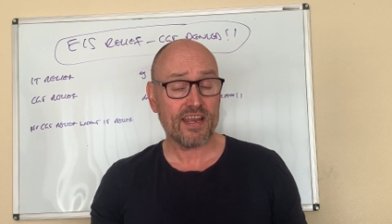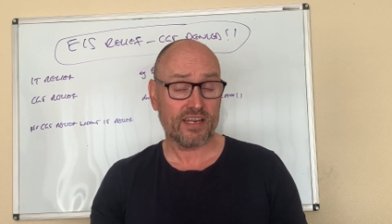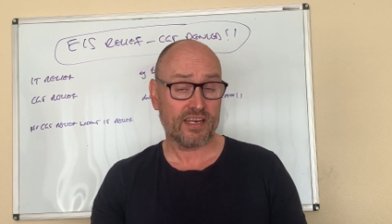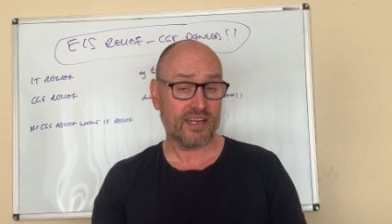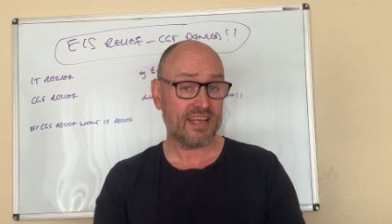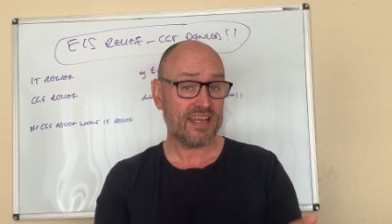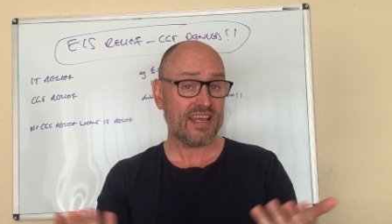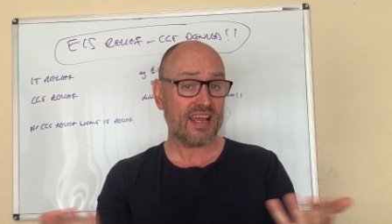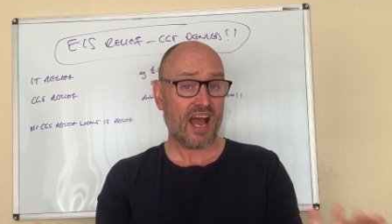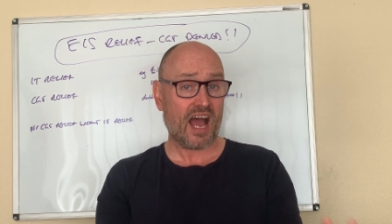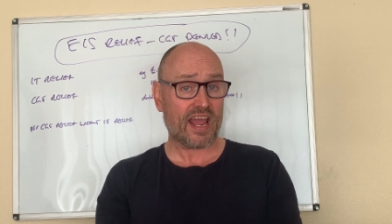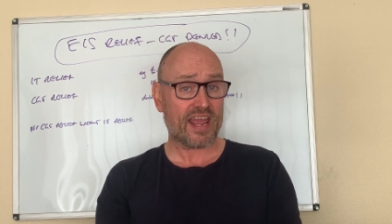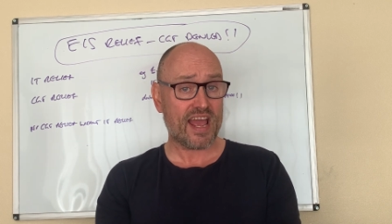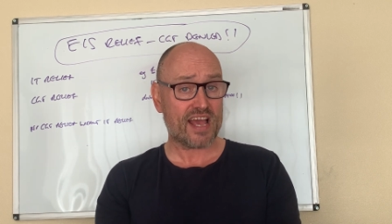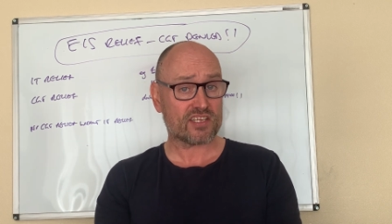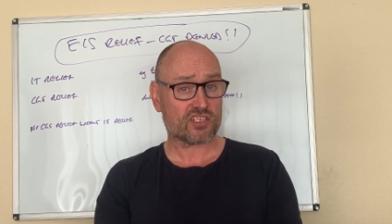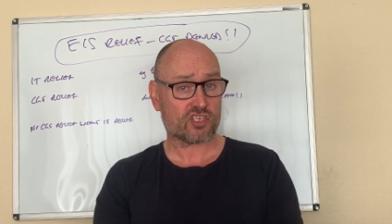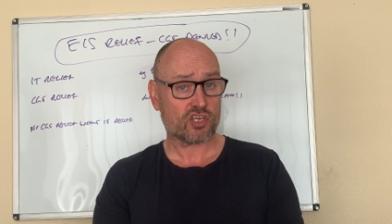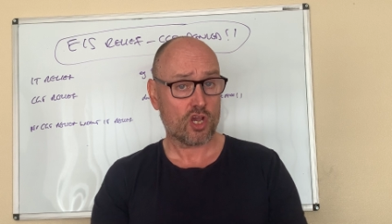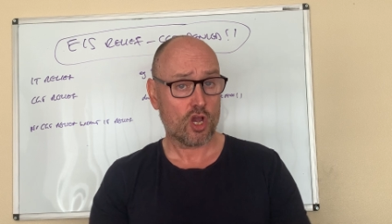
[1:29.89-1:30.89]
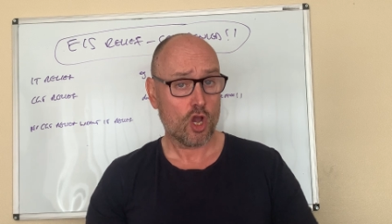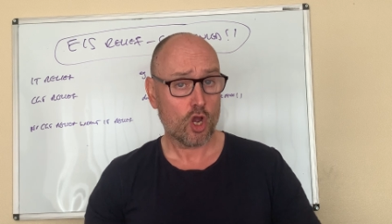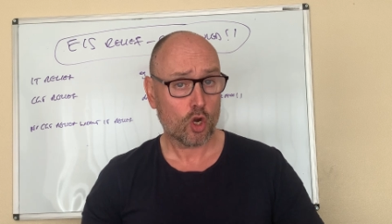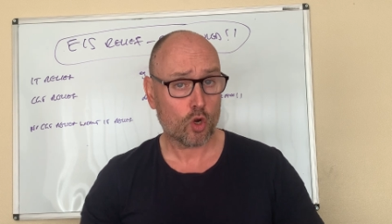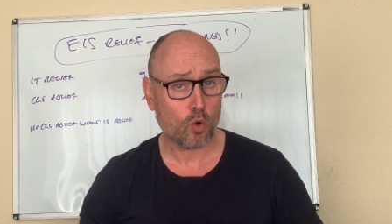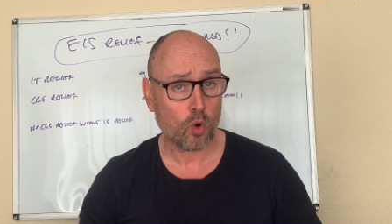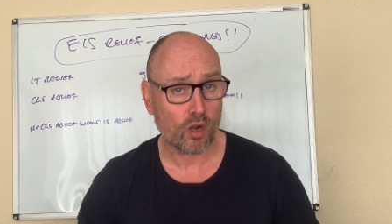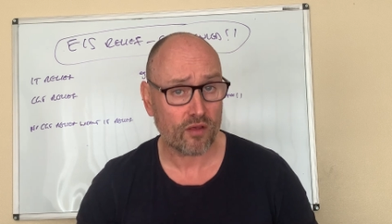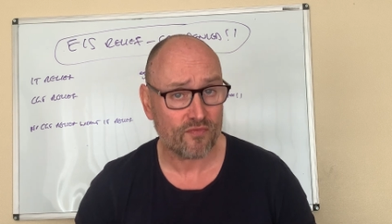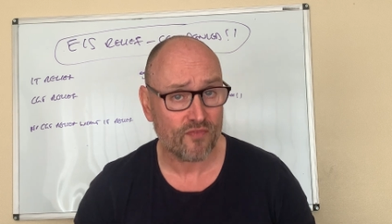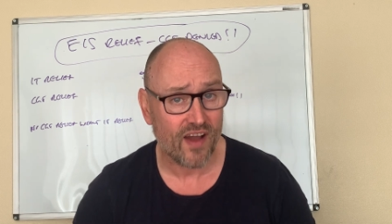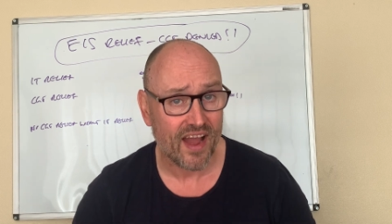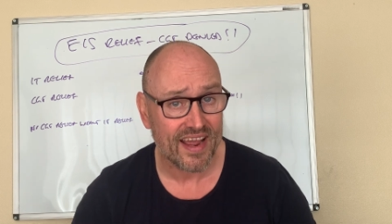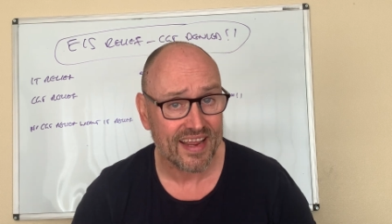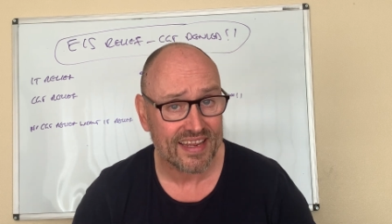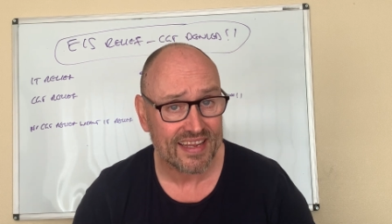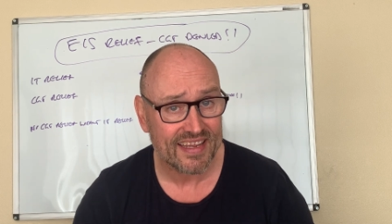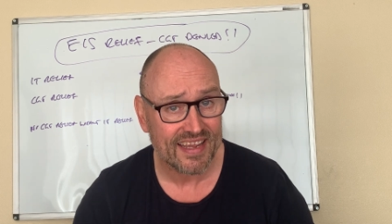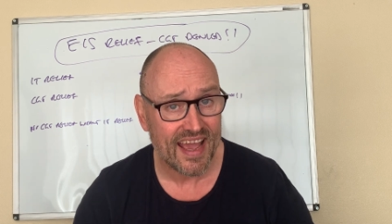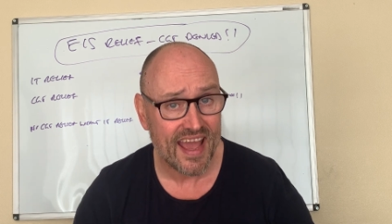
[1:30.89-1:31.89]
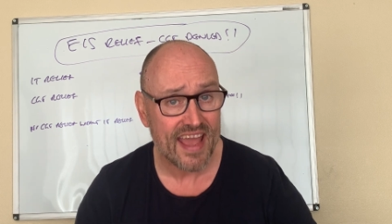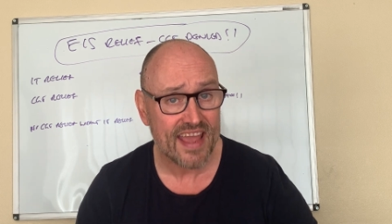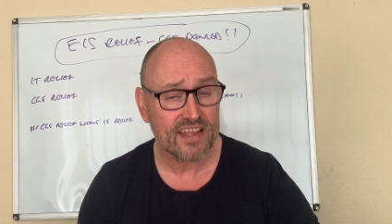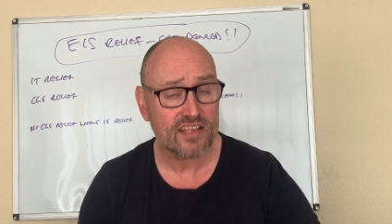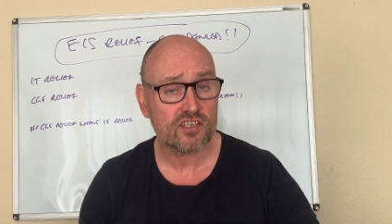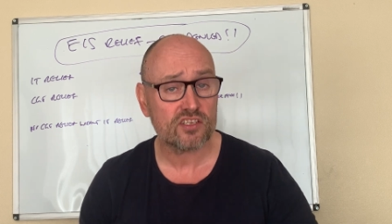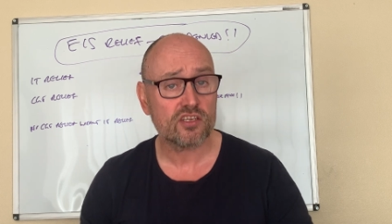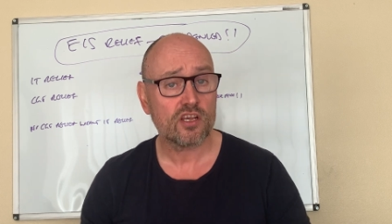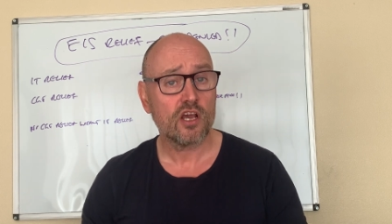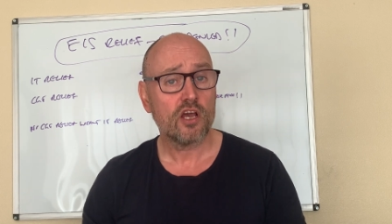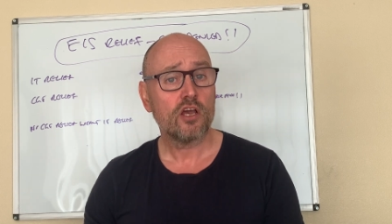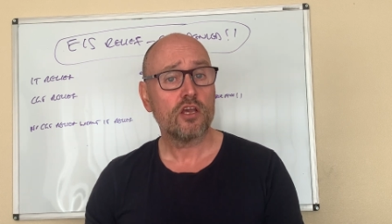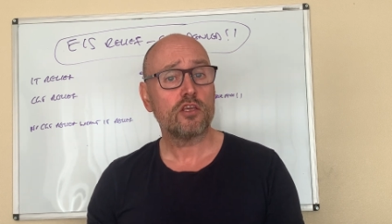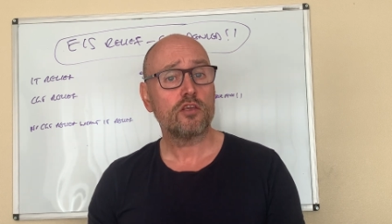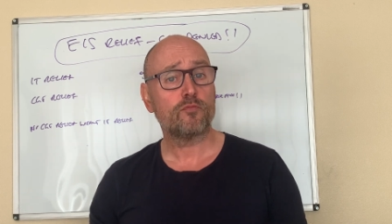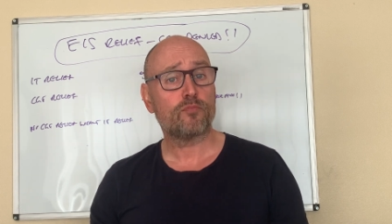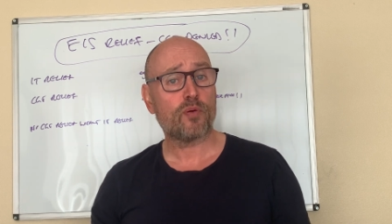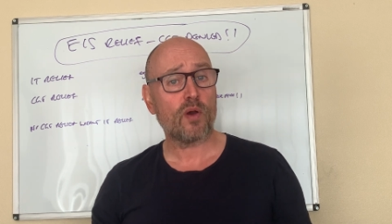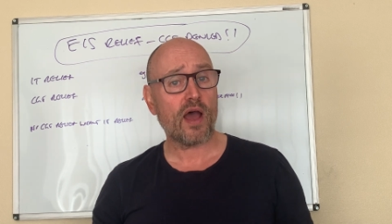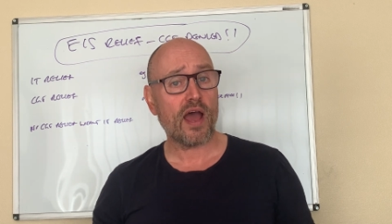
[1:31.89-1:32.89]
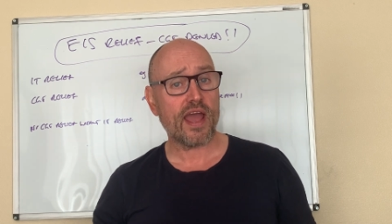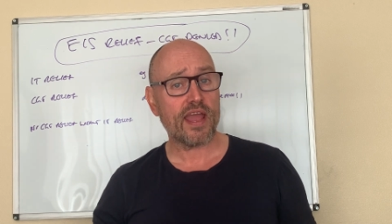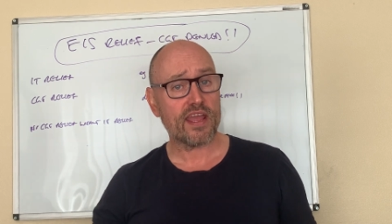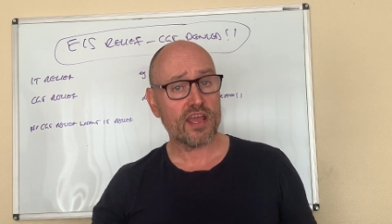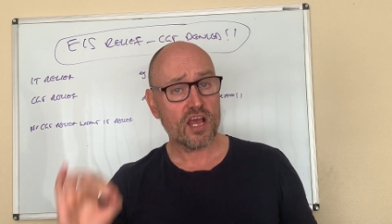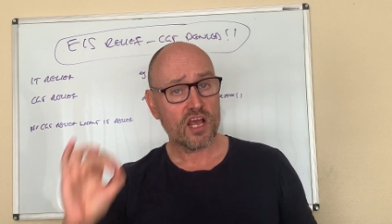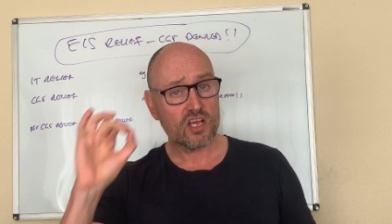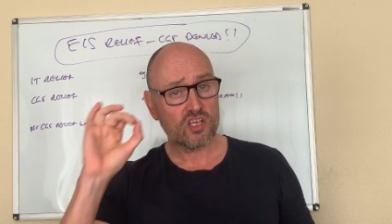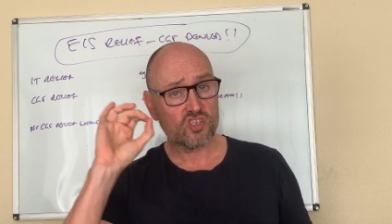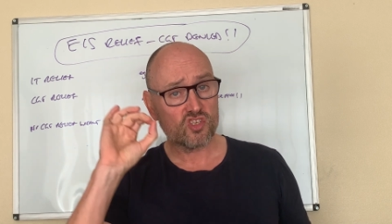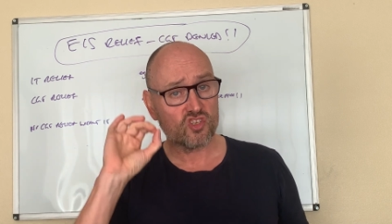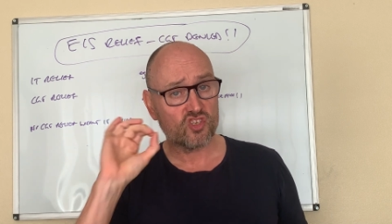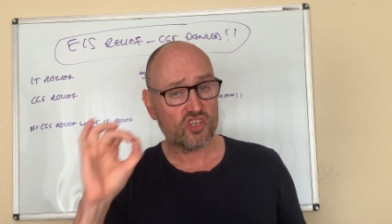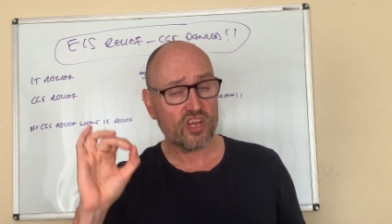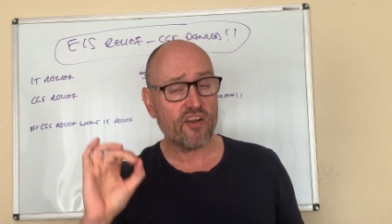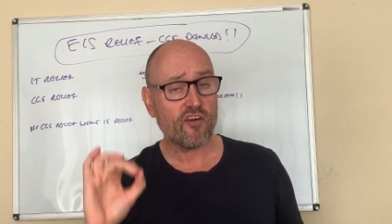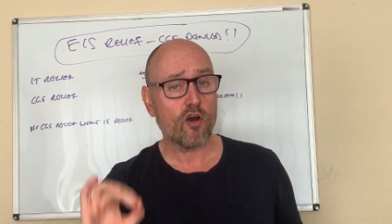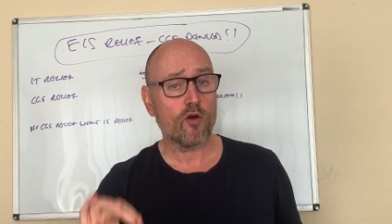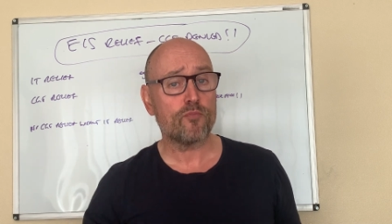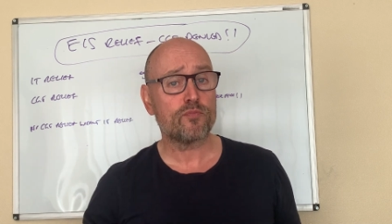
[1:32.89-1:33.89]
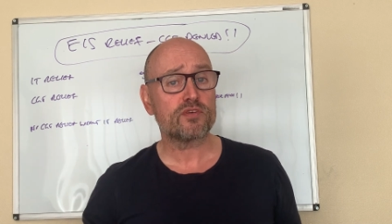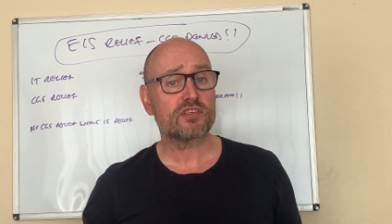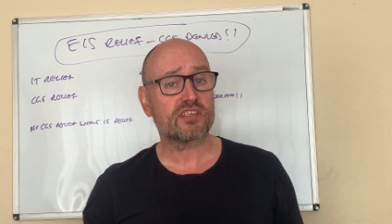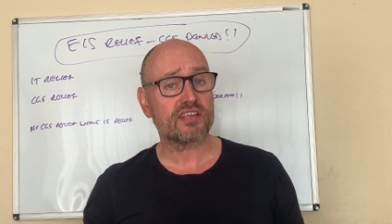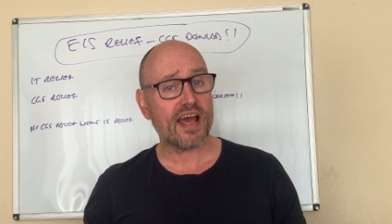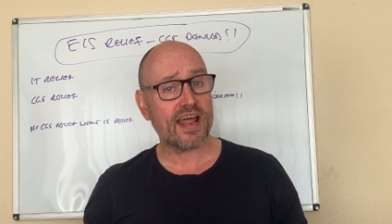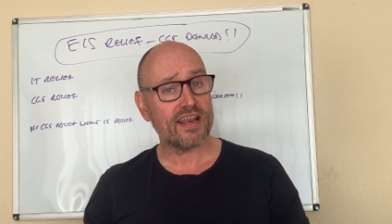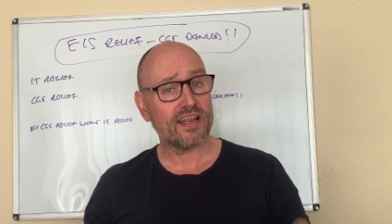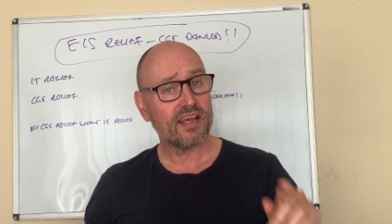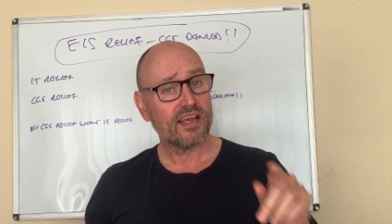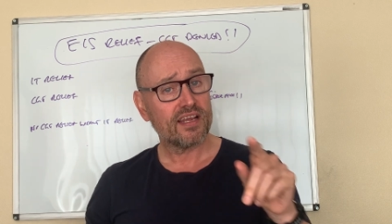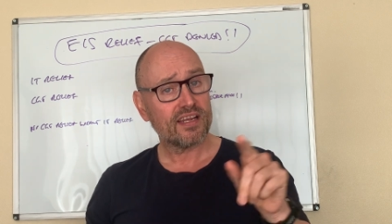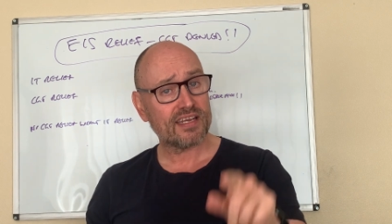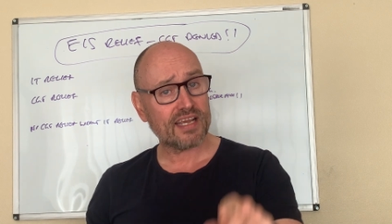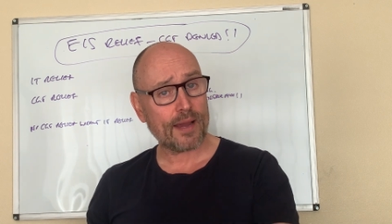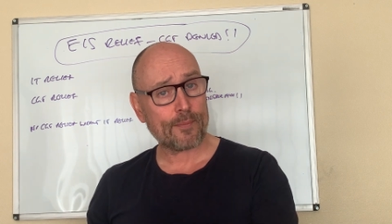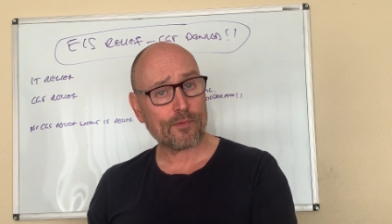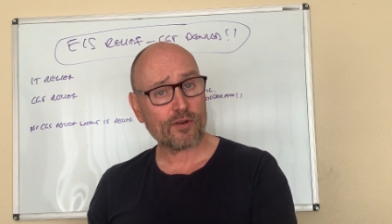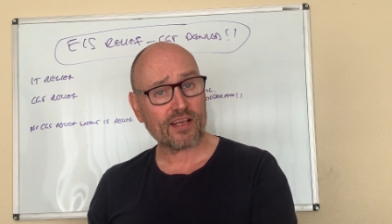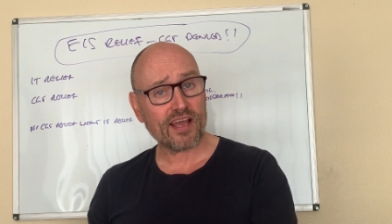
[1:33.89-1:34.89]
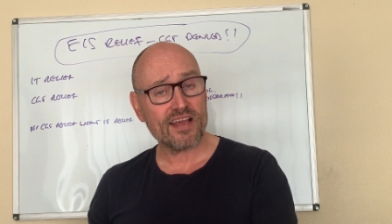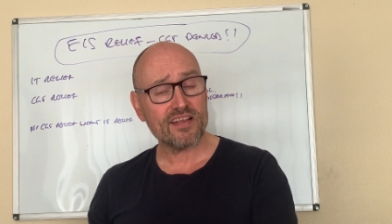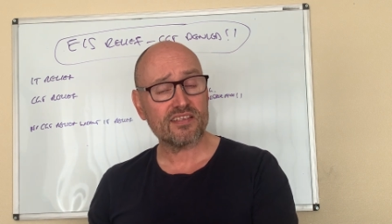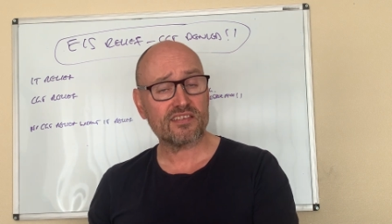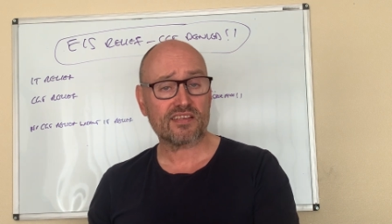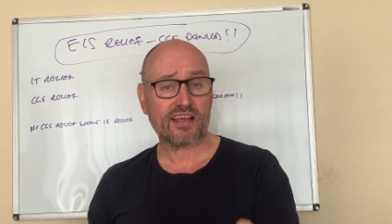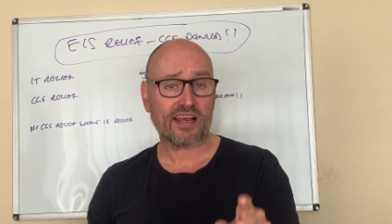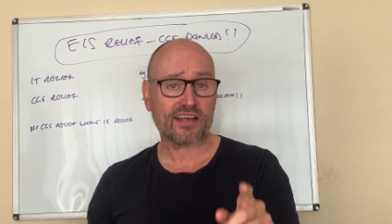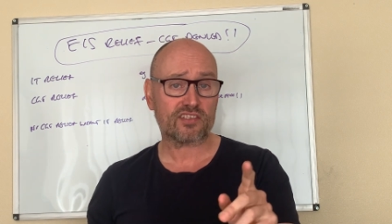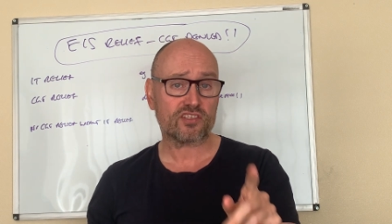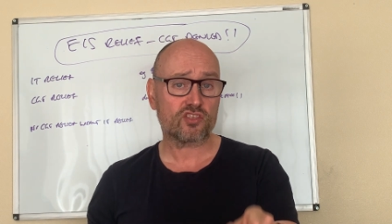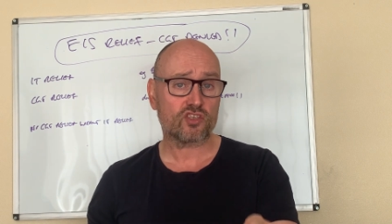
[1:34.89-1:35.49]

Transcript: And EIS qualifying gains, you pay 0% capital gains tax.